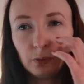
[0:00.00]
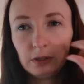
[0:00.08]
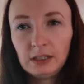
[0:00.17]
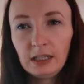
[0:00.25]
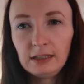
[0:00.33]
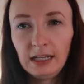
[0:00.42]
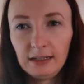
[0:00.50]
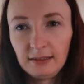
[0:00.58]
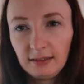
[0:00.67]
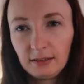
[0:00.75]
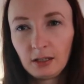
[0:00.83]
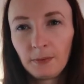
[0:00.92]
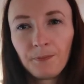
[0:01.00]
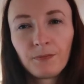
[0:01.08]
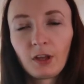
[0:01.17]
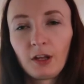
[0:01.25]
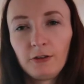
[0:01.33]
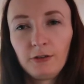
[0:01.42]
with the next
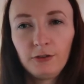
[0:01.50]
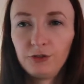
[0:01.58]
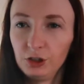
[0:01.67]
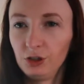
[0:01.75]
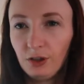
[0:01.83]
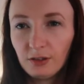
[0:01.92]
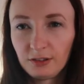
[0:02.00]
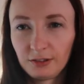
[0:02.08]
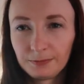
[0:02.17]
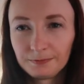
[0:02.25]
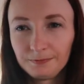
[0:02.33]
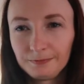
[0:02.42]
videos.